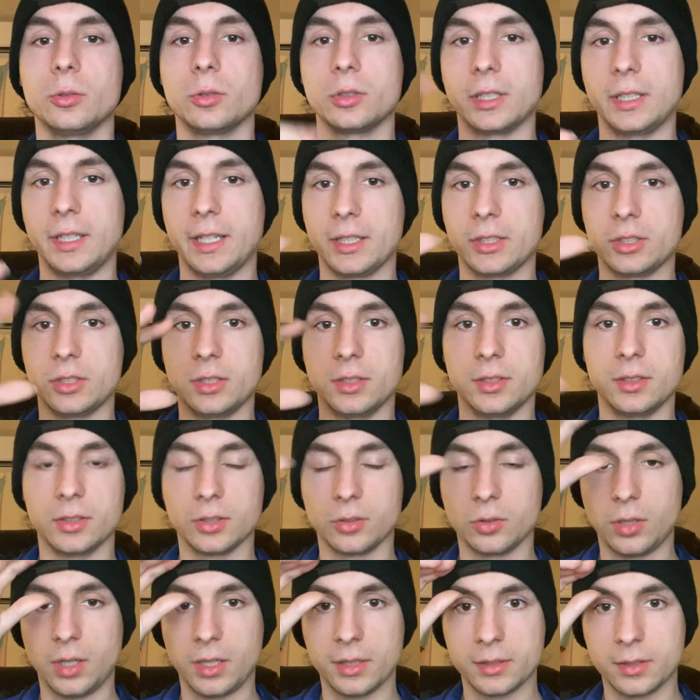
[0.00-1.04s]
connections
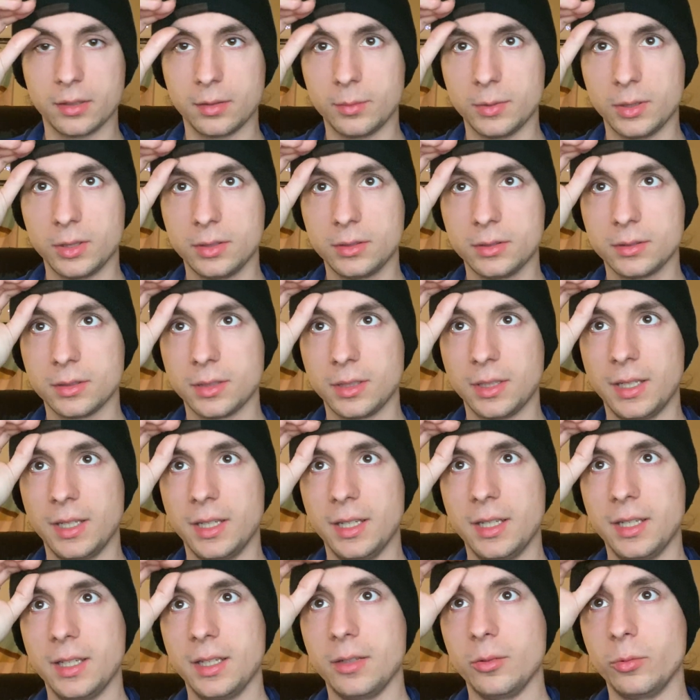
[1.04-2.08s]
across them all,
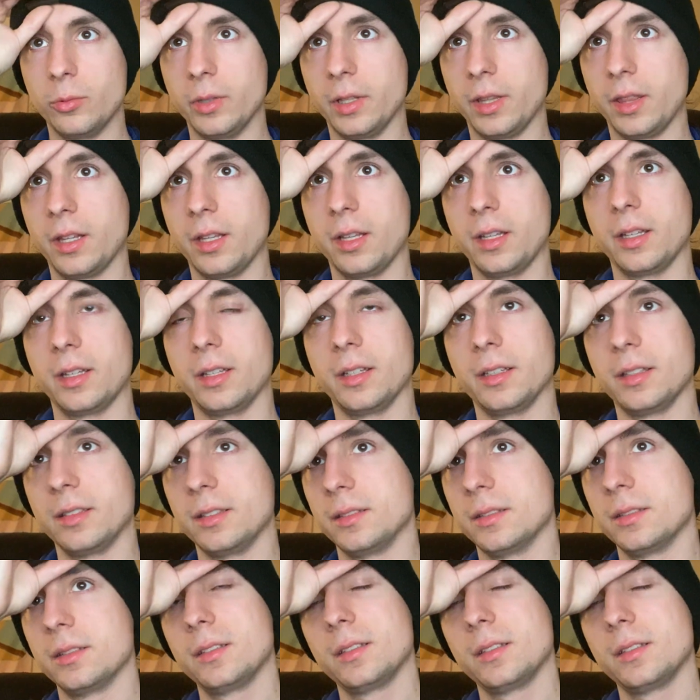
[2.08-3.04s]
with a